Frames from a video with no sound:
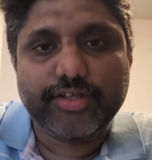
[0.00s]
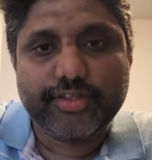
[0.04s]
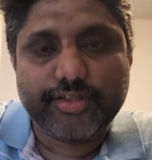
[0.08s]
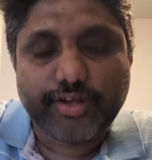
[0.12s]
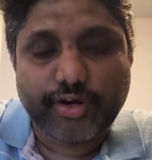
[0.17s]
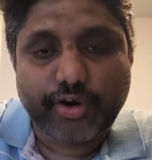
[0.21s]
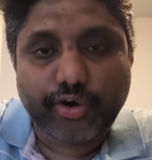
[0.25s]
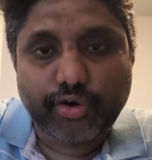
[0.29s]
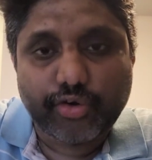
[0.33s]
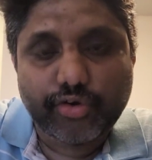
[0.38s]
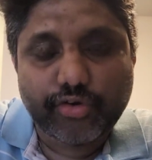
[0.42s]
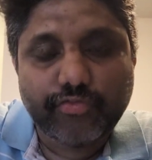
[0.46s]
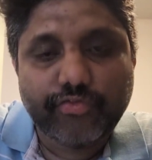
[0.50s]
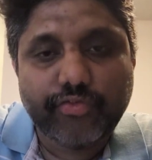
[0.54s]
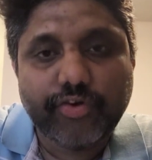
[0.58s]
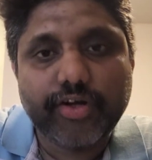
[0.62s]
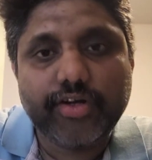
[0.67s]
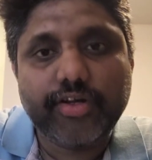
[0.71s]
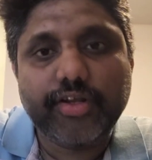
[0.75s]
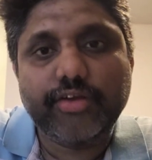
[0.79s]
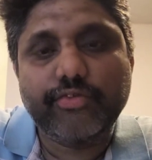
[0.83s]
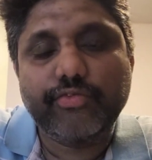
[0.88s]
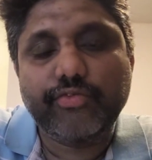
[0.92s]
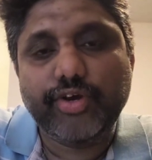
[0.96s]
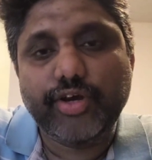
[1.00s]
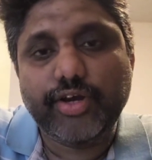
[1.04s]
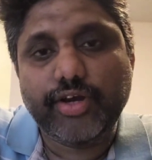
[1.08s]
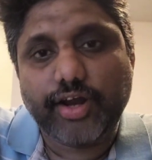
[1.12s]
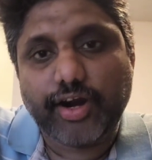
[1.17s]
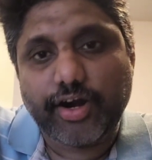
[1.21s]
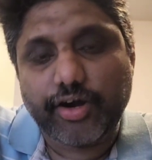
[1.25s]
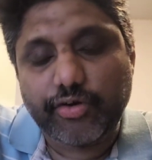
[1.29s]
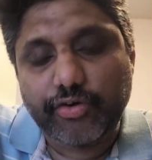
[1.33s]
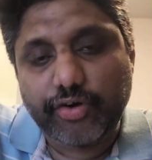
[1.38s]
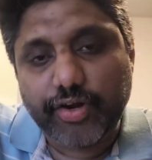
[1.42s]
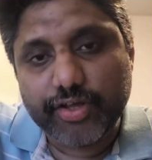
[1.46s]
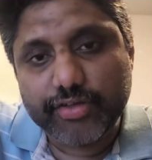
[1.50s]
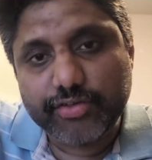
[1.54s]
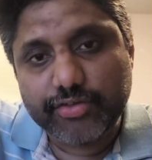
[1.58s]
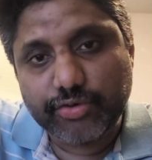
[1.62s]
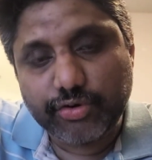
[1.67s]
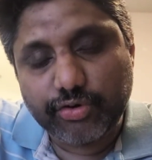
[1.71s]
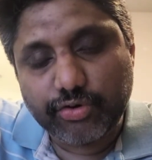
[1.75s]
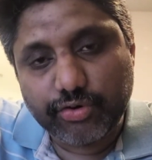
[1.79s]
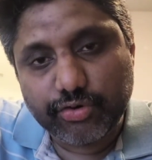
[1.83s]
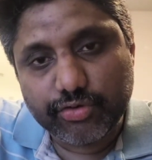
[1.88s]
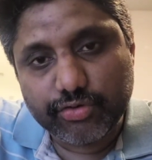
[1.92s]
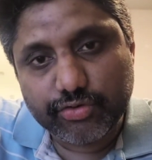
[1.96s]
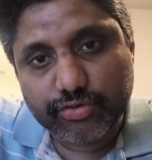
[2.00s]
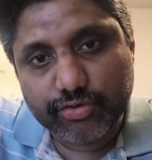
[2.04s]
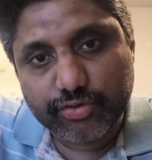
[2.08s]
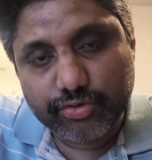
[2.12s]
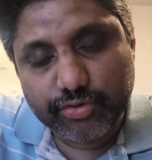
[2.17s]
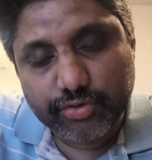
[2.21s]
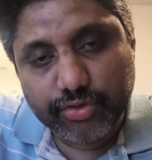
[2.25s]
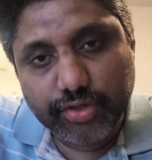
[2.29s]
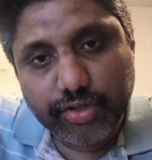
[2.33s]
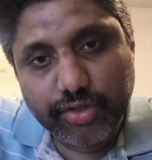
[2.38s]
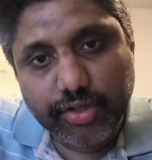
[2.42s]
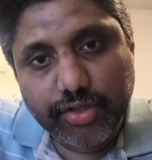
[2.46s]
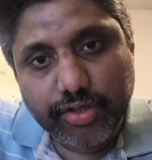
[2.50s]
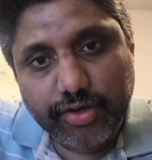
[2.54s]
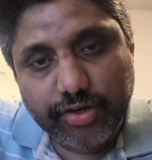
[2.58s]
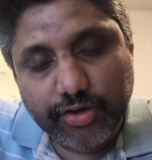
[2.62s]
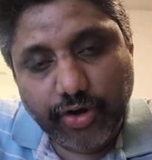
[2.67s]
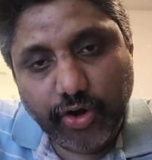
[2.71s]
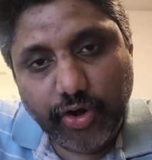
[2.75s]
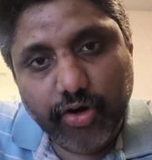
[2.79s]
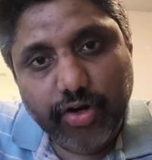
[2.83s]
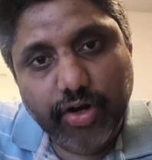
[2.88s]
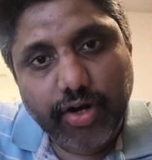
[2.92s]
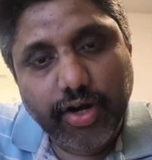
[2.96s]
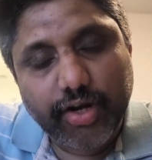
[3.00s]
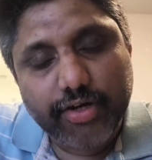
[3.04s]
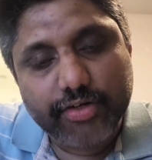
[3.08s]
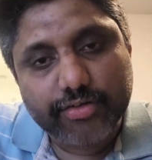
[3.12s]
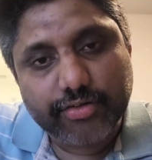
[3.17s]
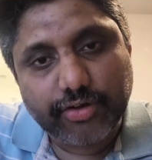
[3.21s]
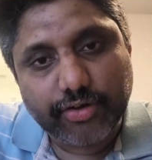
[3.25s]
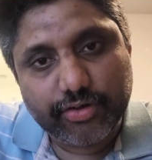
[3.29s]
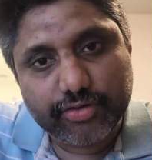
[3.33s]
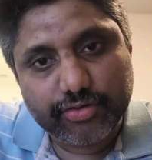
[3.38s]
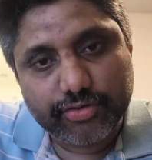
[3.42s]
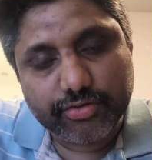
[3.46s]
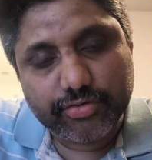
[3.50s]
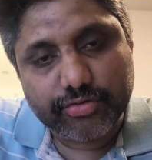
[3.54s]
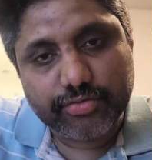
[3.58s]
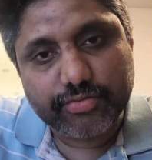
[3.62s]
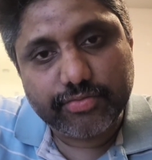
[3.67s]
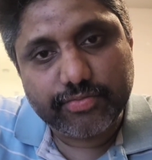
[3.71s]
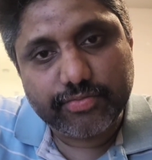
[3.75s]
the Route Reflector will advertise the routes to non-clients also.